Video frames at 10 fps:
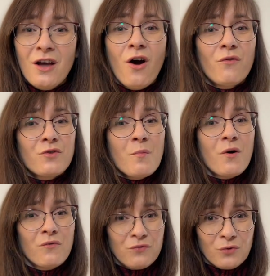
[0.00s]
from
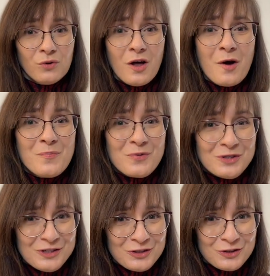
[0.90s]
full
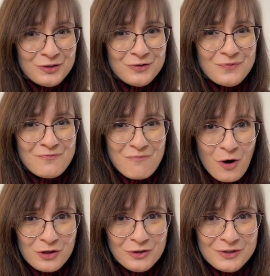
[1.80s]
precision
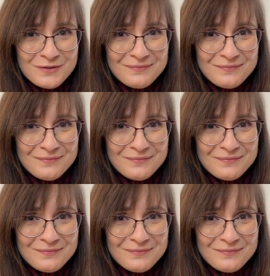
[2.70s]
models.